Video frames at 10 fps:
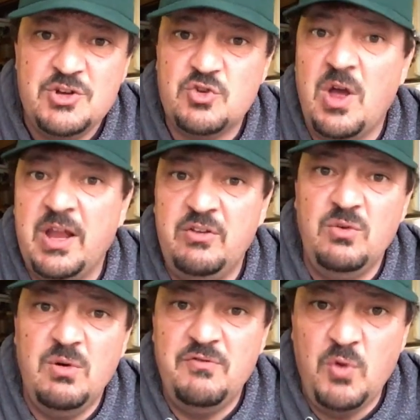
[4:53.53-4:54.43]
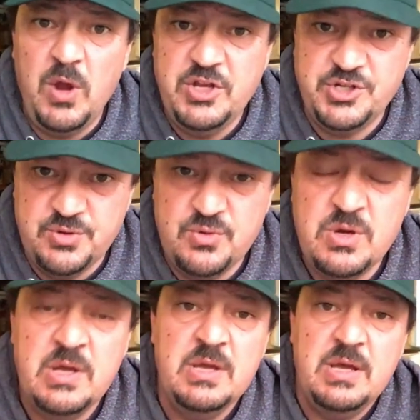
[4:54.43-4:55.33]
trying to avoid
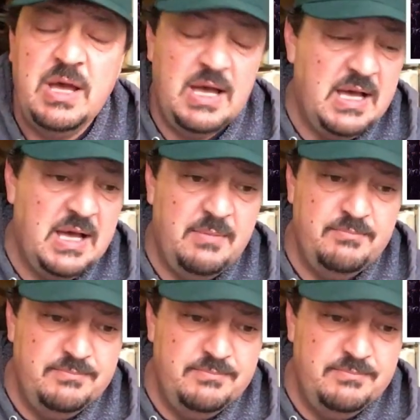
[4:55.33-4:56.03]
you. Uh,